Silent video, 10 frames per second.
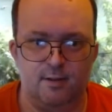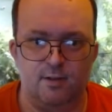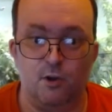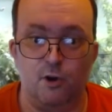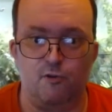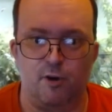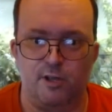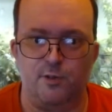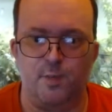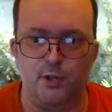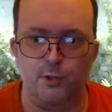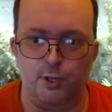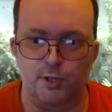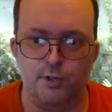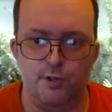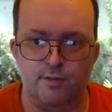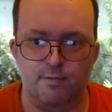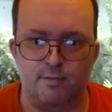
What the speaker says: nitrate sponges,